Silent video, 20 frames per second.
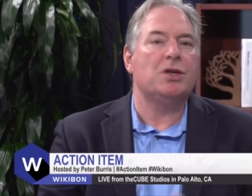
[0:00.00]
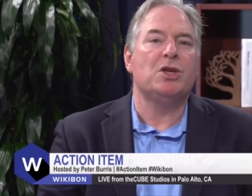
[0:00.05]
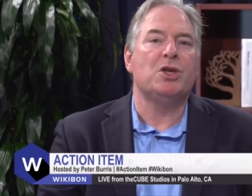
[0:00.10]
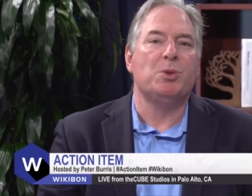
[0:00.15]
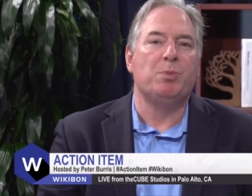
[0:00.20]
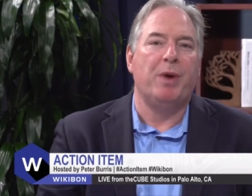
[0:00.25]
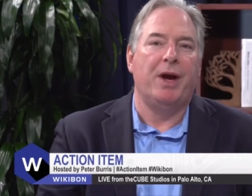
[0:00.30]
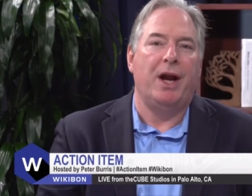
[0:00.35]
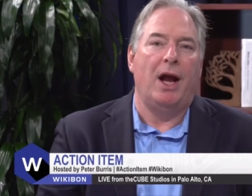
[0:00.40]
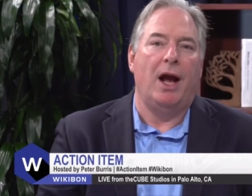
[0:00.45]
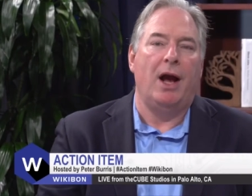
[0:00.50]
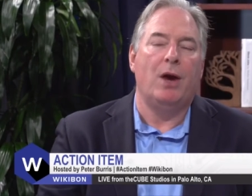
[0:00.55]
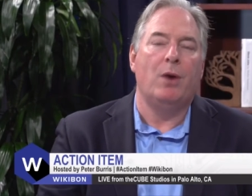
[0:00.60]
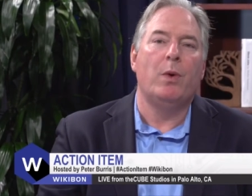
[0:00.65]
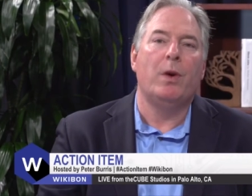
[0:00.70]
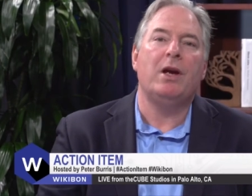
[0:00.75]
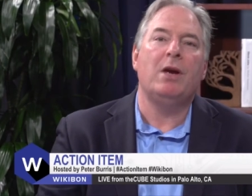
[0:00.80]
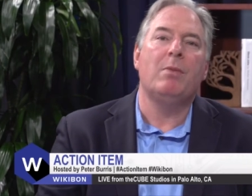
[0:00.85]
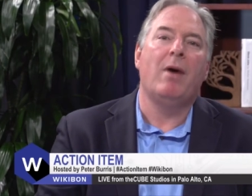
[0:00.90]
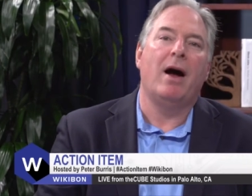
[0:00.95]
This has been a
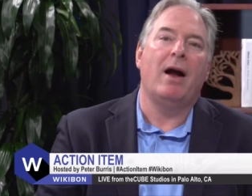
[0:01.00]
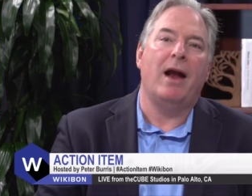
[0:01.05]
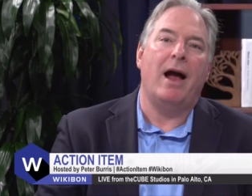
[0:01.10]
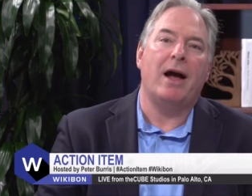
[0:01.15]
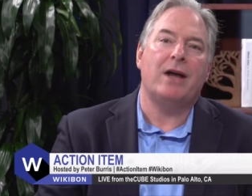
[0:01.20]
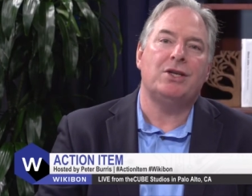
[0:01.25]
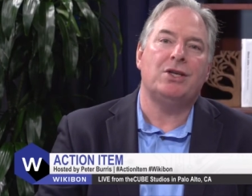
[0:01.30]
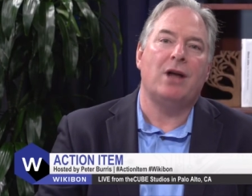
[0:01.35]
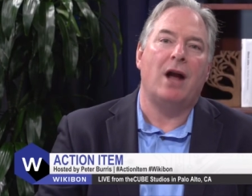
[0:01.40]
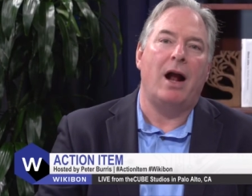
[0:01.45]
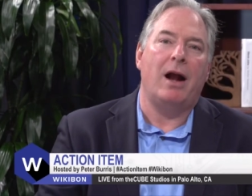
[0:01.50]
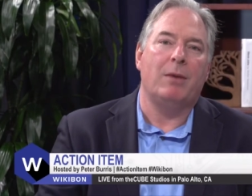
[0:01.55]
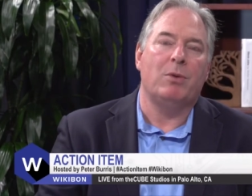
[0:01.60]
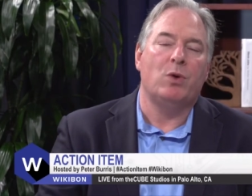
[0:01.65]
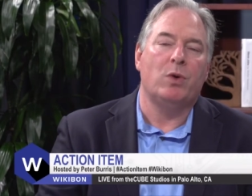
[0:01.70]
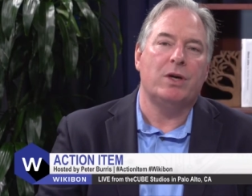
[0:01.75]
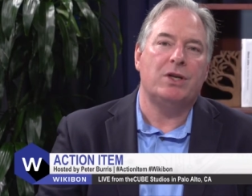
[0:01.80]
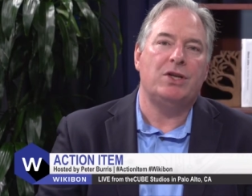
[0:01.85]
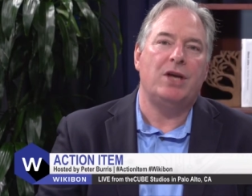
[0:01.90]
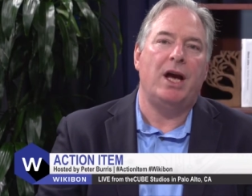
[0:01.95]
Wikibon Action Item
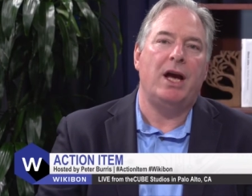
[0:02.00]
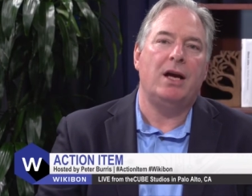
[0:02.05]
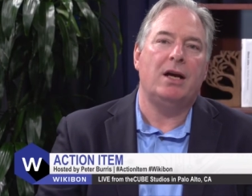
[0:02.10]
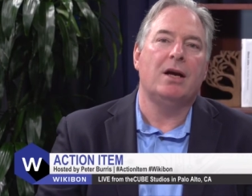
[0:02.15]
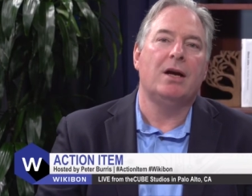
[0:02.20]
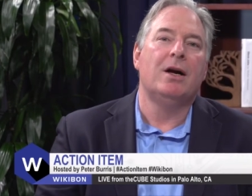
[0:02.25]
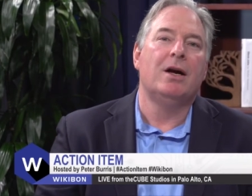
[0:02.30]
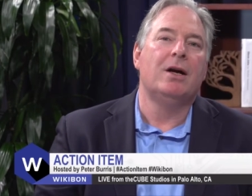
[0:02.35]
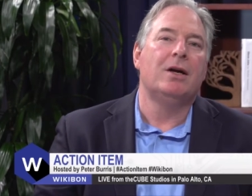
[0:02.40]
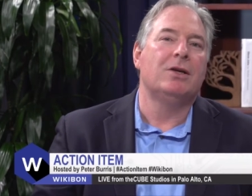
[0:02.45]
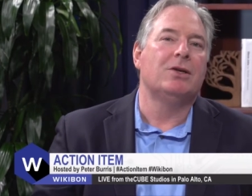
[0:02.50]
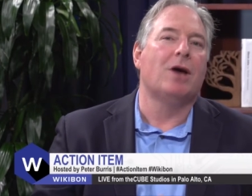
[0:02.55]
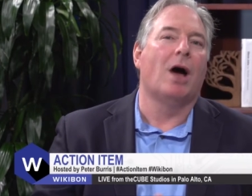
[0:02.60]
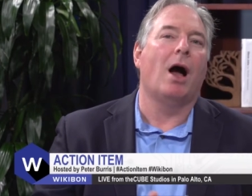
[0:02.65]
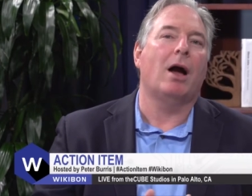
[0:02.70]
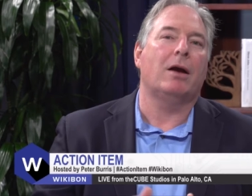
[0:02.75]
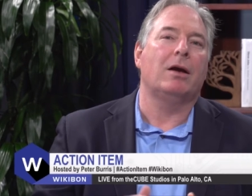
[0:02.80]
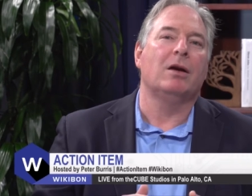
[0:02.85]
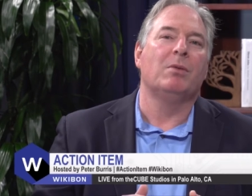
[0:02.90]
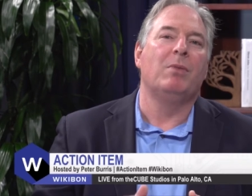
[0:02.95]
Quick Take,
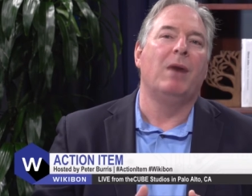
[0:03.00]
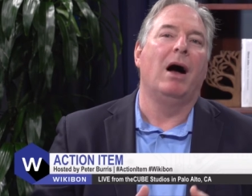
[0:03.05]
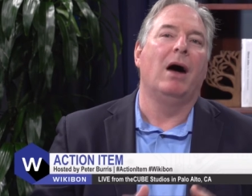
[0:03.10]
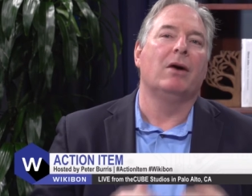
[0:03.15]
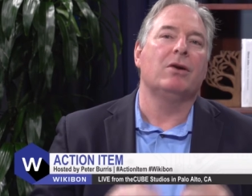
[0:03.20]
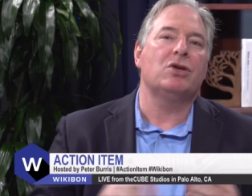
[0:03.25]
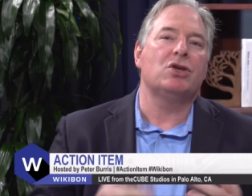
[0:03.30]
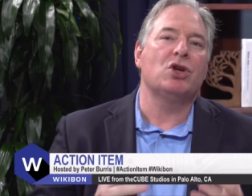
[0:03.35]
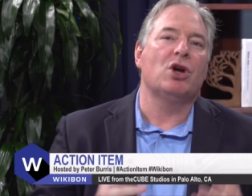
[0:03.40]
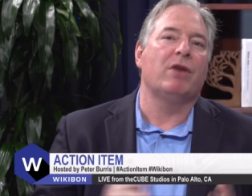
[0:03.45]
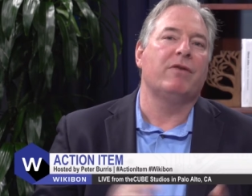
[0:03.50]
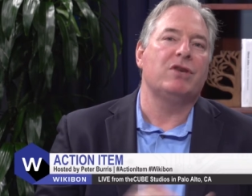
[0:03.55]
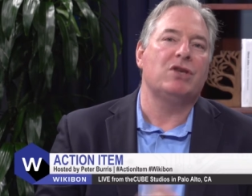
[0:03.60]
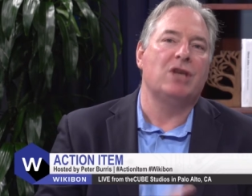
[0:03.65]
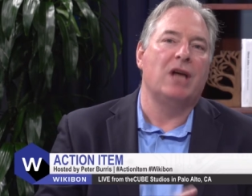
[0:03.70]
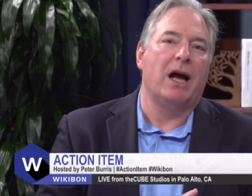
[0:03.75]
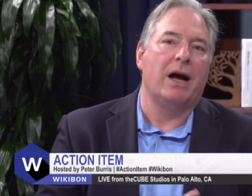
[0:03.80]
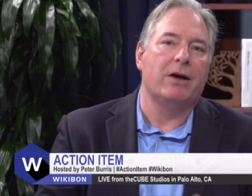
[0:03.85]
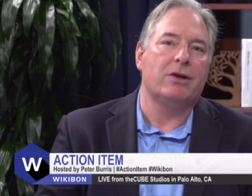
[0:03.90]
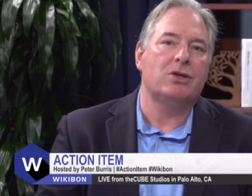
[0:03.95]
talking about
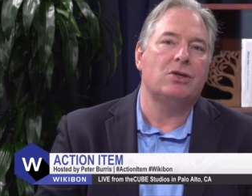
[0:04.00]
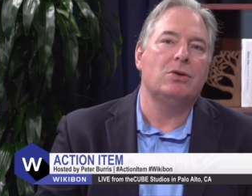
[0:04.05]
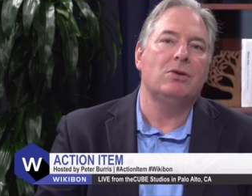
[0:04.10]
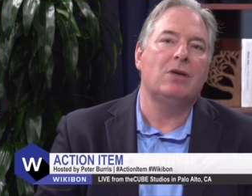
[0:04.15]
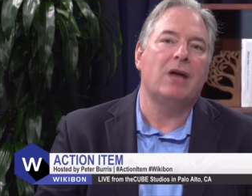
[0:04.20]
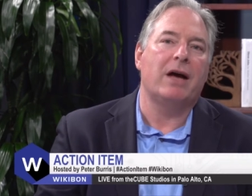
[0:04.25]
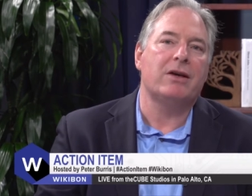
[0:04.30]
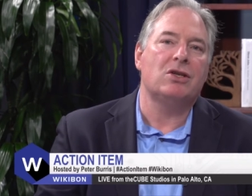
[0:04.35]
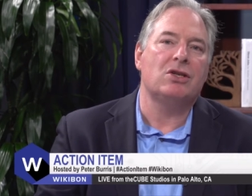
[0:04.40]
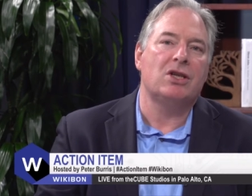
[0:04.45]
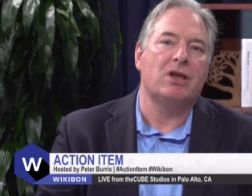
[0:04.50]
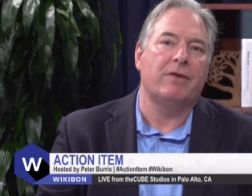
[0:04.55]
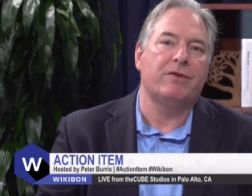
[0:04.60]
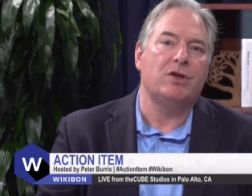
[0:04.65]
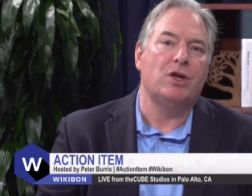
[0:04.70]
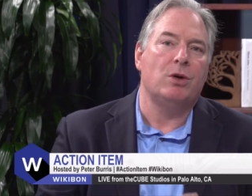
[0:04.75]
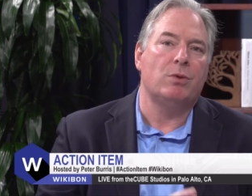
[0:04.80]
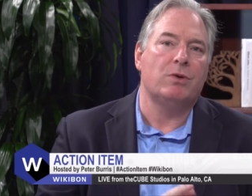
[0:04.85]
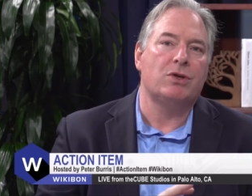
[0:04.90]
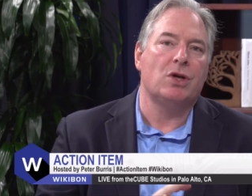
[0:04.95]
ServiceNow's
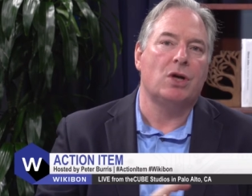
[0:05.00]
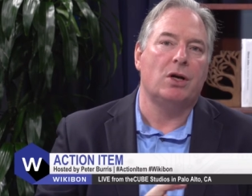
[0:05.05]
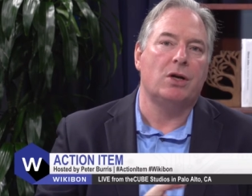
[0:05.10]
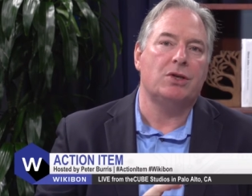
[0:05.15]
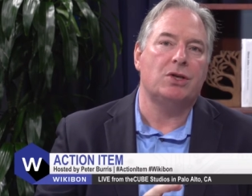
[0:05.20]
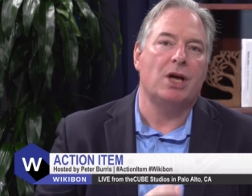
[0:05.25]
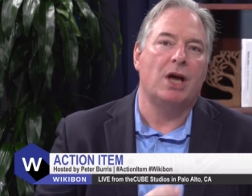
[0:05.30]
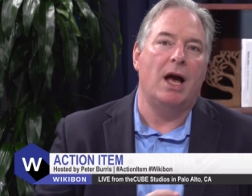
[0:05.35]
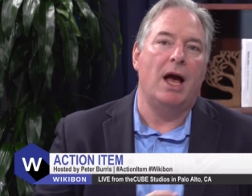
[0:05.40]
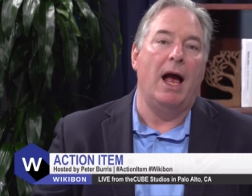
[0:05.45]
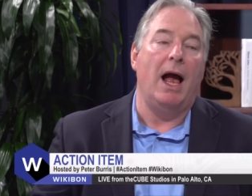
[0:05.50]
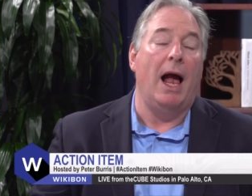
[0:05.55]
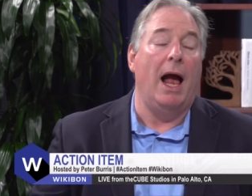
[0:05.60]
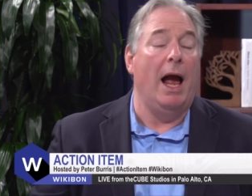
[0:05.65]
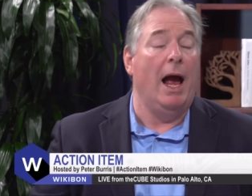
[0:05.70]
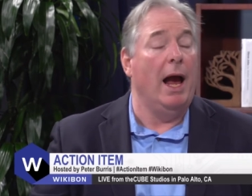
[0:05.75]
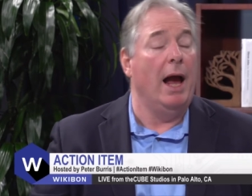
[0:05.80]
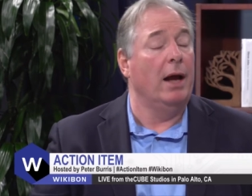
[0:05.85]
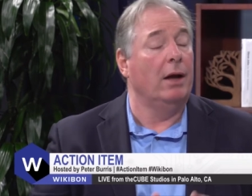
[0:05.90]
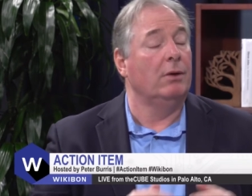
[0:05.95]
2017 results
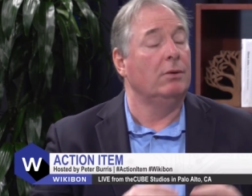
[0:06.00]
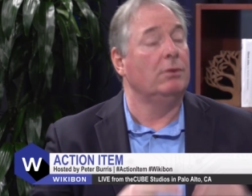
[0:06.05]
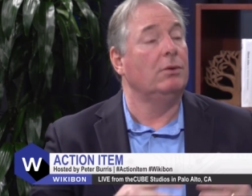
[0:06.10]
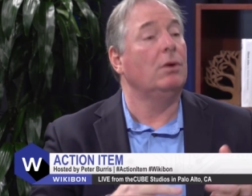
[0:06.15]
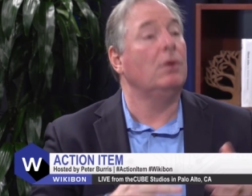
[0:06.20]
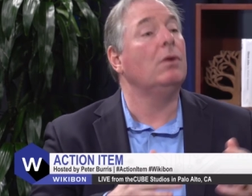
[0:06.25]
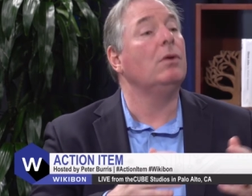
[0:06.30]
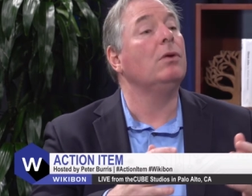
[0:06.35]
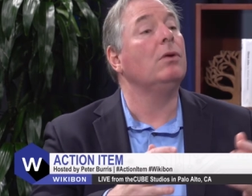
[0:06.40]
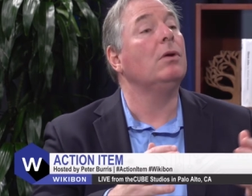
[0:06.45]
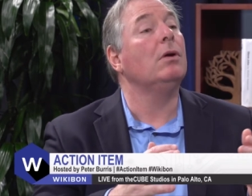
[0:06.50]
and